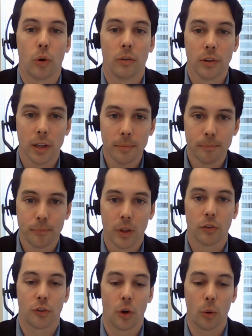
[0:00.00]
equivalent.
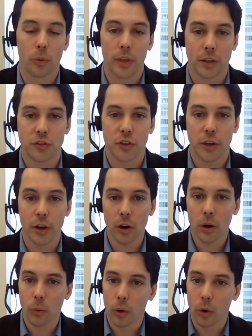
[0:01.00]
And so this year,